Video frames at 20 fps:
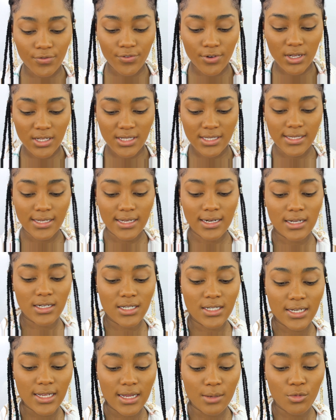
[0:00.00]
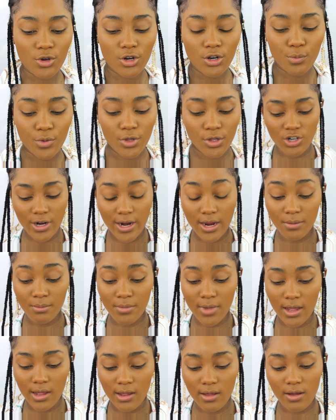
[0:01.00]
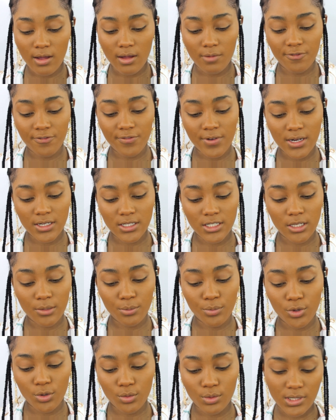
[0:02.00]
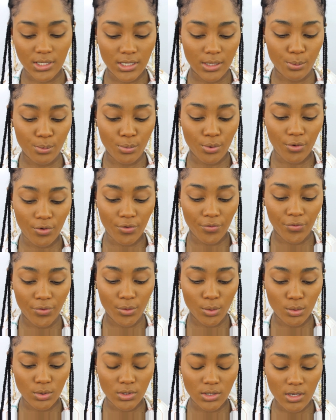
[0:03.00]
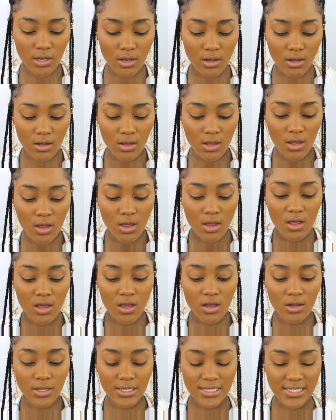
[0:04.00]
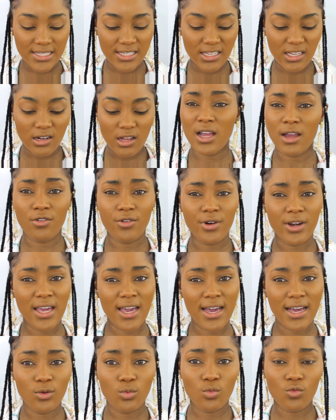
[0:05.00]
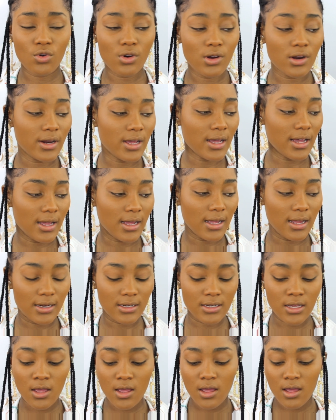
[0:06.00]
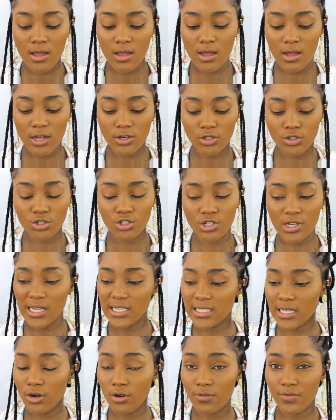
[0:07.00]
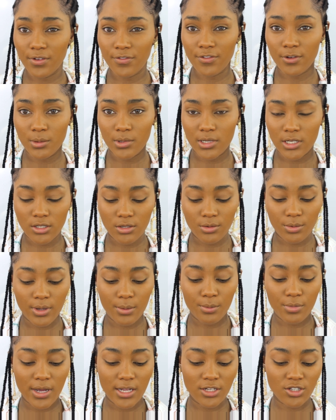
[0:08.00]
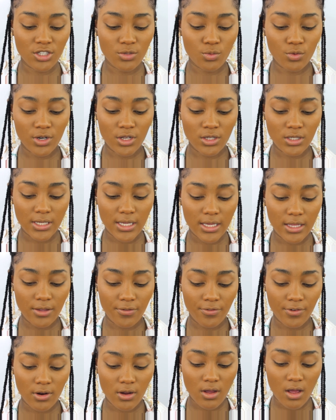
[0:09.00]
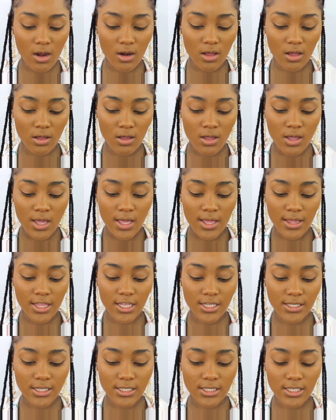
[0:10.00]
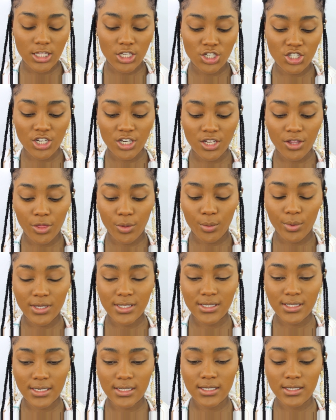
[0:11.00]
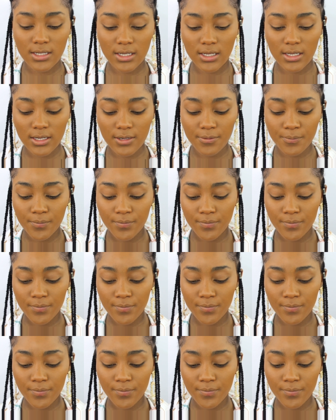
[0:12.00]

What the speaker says: for concealer today, I'm going to be trying my Fenty Beauty Pro Filter concealer. I already had one and I told you guys I love the formula to it, but I just wanted to get a different color. This is in the shade 360.